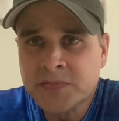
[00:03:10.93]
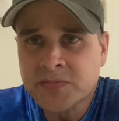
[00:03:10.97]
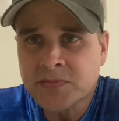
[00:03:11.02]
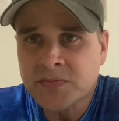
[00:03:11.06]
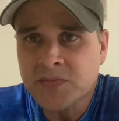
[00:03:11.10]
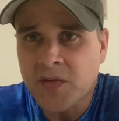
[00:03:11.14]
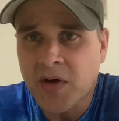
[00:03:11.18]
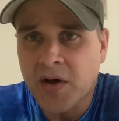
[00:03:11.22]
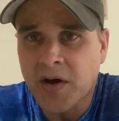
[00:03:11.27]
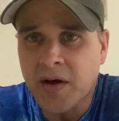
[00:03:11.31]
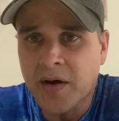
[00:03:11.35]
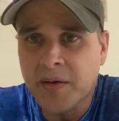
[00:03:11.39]

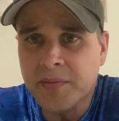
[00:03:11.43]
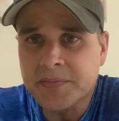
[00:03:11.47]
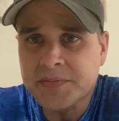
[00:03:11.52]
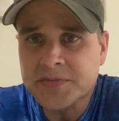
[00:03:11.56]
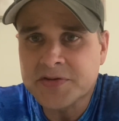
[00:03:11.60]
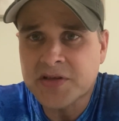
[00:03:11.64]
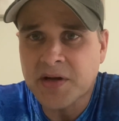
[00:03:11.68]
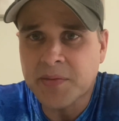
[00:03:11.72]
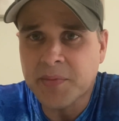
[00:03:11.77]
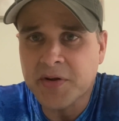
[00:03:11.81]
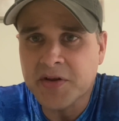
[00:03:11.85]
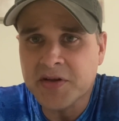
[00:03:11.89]

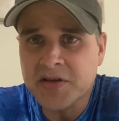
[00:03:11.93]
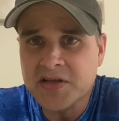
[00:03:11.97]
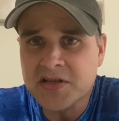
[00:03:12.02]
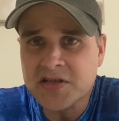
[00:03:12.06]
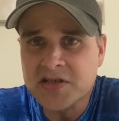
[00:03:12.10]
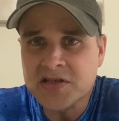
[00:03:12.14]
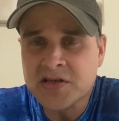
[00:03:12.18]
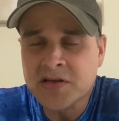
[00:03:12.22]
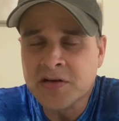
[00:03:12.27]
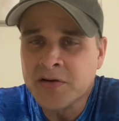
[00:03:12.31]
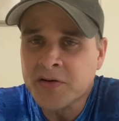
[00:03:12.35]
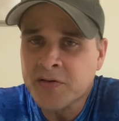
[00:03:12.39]
some of
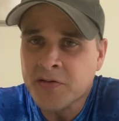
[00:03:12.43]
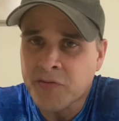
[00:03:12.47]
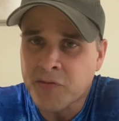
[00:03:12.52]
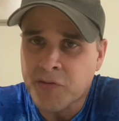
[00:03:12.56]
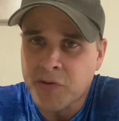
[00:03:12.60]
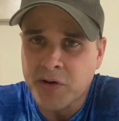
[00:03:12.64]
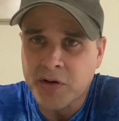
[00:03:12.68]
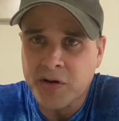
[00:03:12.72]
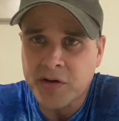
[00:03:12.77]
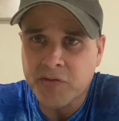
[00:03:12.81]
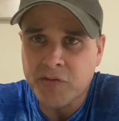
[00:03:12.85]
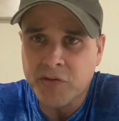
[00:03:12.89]
these
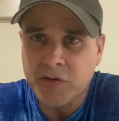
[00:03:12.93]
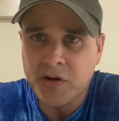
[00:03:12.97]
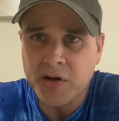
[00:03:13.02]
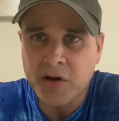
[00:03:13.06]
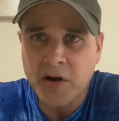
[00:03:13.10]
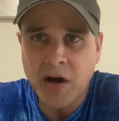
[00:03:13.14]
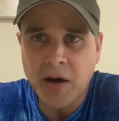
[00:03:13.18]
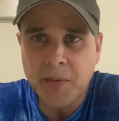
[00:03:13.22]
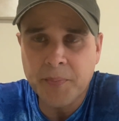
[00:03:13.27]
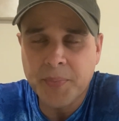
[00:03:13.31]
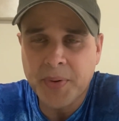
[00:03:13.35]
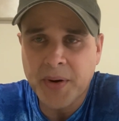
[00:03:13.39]
really, really
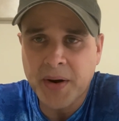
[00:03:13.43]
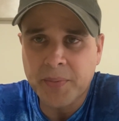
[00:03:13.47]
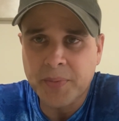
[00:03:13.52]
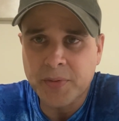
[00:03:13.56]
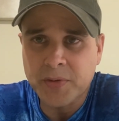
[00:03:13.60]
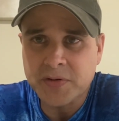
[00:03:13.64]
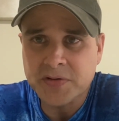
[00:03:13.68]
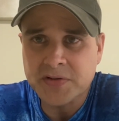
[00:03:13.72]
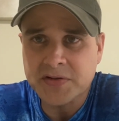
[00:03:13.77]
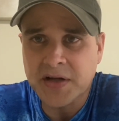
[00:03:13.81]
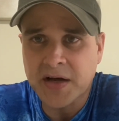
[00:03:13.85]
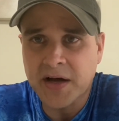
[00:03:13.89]
hot
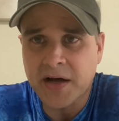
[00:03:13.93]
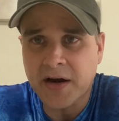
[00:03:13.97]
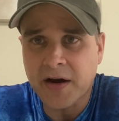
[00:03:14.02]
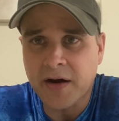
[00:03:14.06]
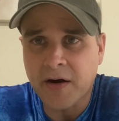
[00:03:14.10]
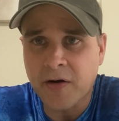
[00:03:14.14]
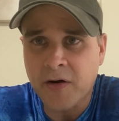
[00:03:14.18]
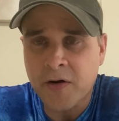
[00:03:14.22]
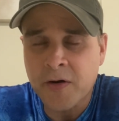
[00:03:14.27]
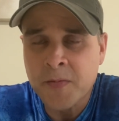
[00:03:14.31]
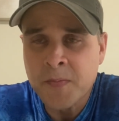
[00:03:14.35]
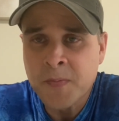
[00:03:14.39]
peppers that
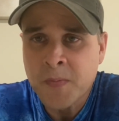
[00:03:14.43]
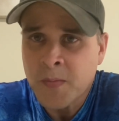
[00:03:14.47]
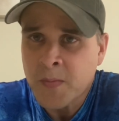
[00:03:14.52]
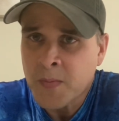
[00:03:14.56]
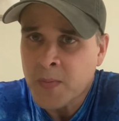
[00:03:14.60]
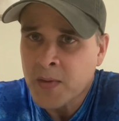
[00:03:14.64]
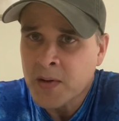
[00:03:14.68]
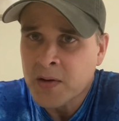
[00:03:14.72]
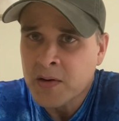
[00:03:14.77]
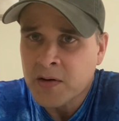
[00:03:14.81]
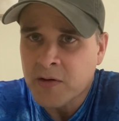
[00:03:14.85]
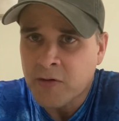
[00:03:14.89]
are
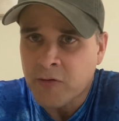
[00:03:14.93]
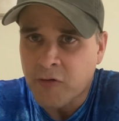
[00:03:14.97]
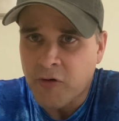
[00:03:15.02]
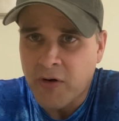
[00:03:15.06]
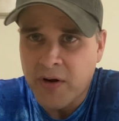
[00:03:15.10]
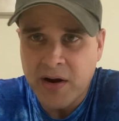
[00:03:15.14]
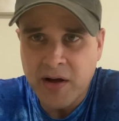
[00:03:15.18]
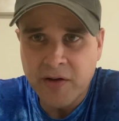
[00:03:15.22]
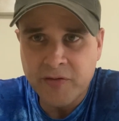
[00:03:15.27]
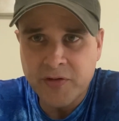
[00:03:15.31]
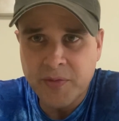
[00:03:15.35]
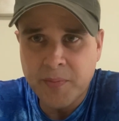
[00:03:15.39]

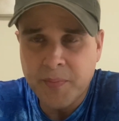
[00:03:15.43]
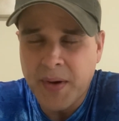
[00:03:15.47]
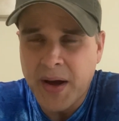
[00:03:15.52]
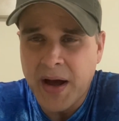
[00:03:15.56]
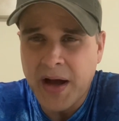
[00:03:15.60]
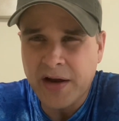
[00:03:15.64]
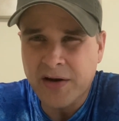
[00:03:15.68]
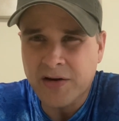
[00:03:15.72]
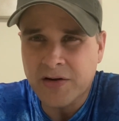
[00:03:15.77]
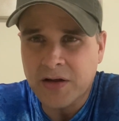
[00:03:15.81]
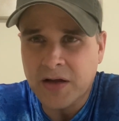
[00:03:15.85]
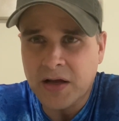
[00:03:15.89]
right off the
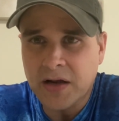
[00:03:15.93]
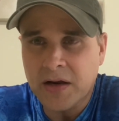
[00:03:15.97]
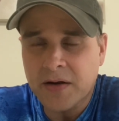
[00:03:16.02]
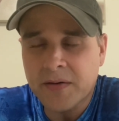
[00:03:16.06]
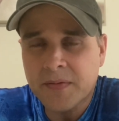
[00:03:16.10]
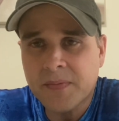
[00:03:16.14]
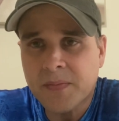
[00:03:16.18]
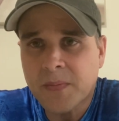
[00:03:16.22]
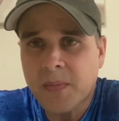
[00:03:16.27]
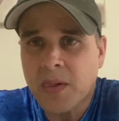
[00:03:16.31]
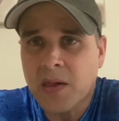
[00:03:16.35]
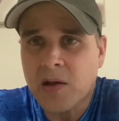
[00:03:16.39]
bat, you get
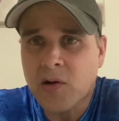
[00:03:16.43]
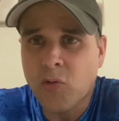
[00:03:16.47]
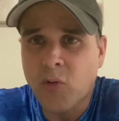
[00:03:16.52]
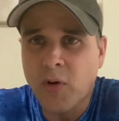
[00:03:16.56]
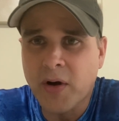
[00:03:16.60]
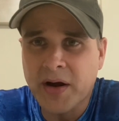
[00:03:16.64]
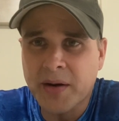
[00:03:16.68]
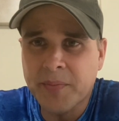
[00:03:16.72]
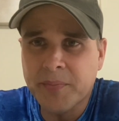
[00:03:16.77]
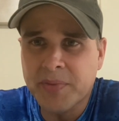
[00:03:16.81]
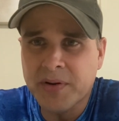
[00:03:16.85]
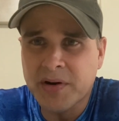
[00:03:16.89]

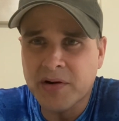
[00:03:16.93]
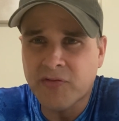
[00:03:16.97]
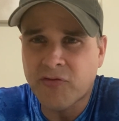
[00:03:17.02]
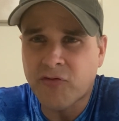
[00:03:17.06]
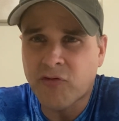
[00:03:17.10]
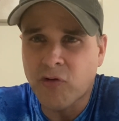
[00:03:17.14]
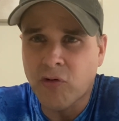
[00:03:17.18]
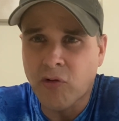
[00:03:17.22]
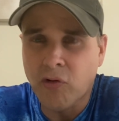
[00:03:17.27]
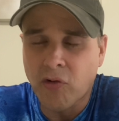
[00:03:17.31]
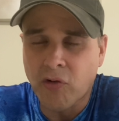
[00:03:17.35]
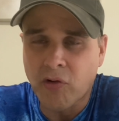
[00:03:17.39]
quite a bit of
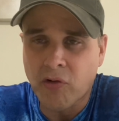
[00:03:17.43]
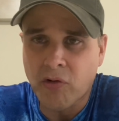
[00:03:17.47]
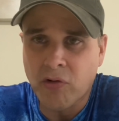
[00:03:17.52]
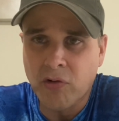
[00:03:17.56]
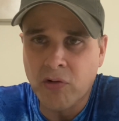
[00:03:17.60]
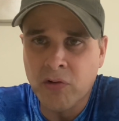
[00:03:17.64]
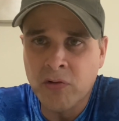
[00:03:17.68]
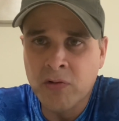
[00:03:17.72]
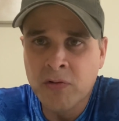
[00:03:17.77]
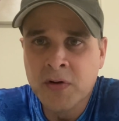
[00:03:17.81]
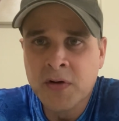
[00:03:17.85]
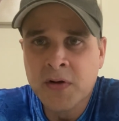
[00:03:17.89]

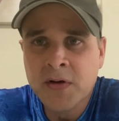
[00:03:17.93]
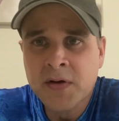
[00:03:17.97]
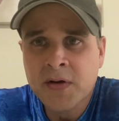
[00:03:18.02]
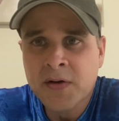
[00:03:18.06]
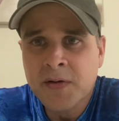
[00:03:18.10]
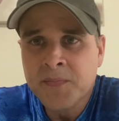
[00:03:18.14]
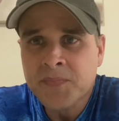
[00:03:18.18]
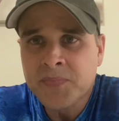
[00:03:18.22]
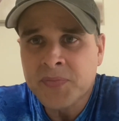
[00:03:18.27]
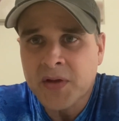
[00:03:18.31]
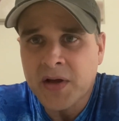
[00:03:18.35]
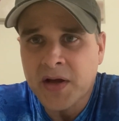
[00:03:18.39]
floral
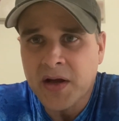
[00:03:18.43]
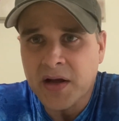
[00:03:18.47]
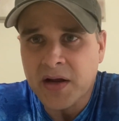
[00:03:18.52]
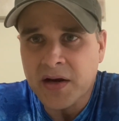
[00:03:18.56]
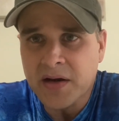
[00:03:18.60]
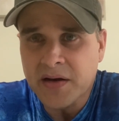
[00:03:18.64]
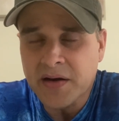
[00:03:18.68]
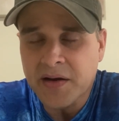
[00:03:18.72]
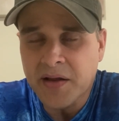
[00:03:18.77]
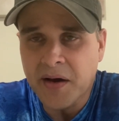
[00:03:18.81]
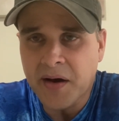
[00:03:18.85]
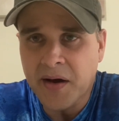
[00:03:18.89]

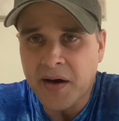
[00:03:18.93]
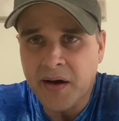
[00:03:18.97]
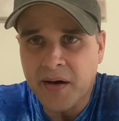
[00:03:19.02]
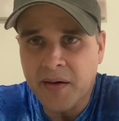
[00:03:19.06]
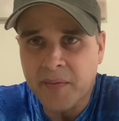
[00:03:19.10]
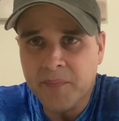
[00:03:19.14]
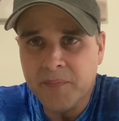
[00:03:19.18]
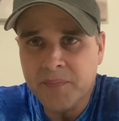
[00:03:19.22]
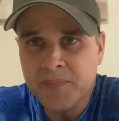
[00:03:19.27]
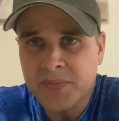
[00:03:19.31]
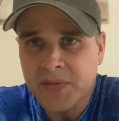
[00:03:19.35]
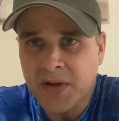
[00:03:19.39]
and
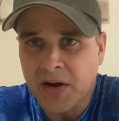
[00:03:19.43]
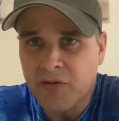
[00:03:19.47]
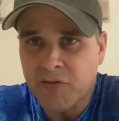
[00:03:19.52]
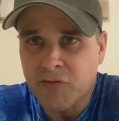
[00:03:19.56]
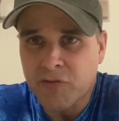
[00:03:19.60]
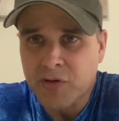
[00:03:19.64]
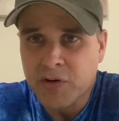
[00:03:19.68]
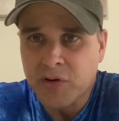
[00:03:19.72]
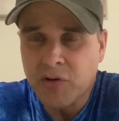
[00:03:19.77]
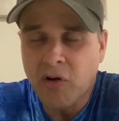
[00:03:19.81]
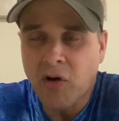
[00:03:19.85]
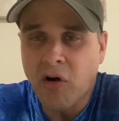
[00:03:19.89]
a
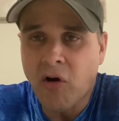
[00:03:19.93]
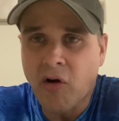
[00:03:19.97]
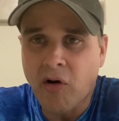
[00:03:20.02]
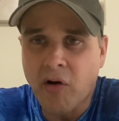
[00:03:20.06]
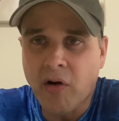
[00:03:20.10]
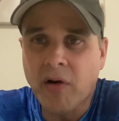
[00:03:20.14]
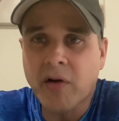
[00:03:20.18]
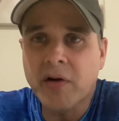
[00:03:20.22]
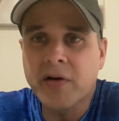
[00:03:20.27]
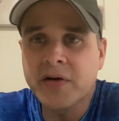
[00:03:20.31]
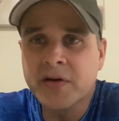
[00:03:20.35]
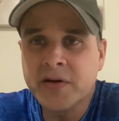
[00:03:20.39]
real
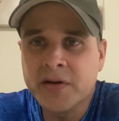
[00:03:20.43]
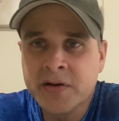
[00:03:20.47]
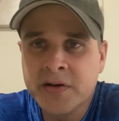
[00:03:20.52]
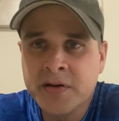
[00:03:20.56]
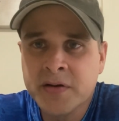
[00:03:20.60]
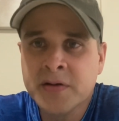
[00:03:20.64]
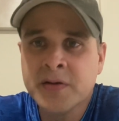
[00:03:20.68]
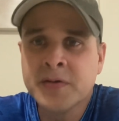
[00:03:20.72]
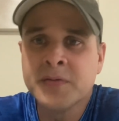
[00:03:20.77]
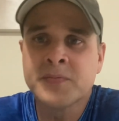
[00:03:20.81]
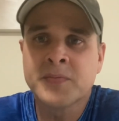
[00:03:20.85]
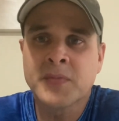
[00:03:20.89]
hard
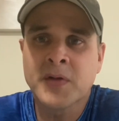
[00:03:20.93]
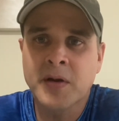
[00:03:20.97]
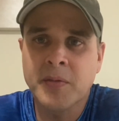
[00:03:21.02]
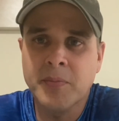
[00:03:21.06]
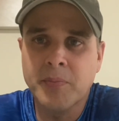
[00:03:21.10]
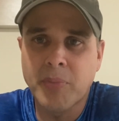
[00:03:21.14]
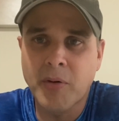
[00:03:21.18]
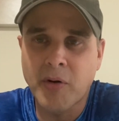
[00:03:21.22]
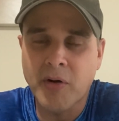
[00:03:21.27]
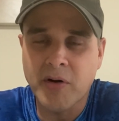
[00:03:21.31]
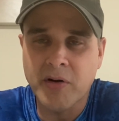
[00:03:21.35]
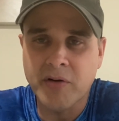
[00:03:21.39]

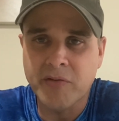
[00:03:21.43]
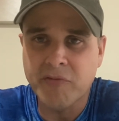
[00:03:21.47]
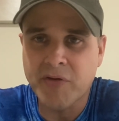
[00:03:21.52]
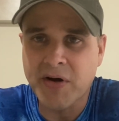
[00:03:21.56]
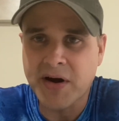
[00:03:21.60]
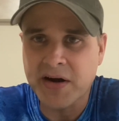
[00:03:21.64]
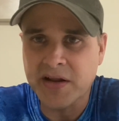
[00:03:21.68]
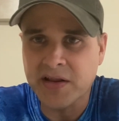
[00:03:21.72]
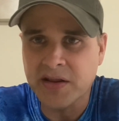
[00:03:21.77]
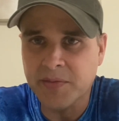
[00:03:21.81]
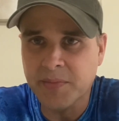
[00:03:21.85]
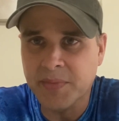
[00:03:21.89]
burn
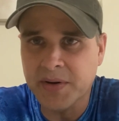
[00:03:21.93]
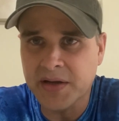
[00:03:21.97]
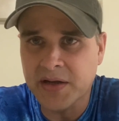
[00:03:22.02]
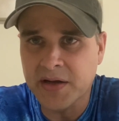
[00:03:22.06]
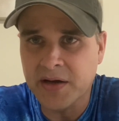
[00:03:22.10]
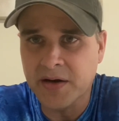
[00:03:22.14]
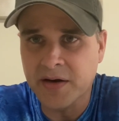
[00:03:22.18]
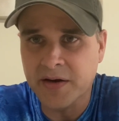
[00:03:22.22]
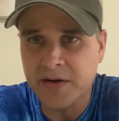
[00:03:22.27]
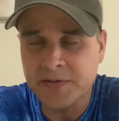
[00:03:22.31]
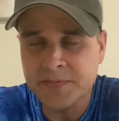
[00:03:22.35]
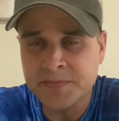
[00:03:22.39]
right in the
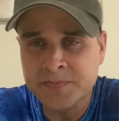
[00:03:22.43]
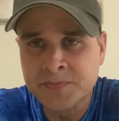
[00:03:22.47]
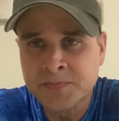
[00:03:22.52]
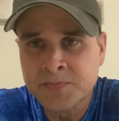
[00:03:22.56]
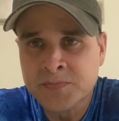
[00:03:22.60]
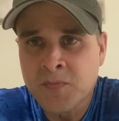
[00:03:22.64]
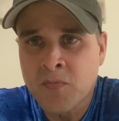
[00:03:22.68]
beginning.